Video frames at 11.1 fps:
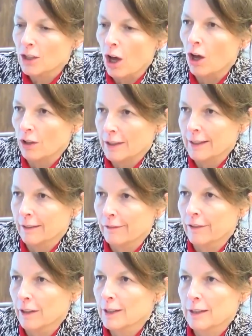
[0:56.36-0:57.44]
starts in
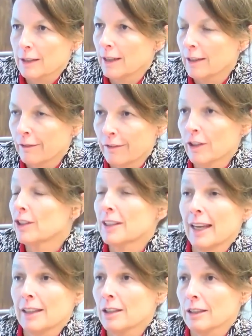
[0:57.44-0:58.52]
the first in the
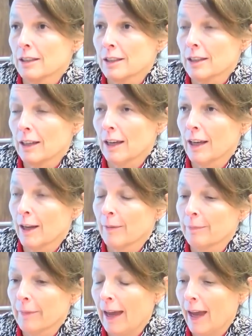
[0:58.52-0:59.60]
first sentence
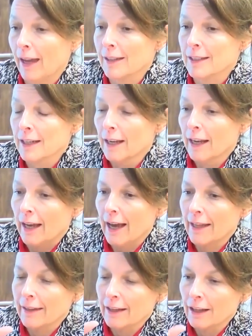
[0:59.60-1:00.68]
um, and
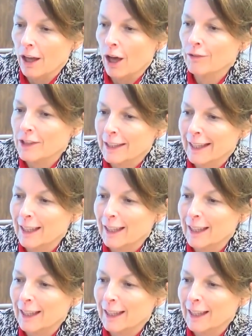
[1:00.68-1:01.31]
and the laughter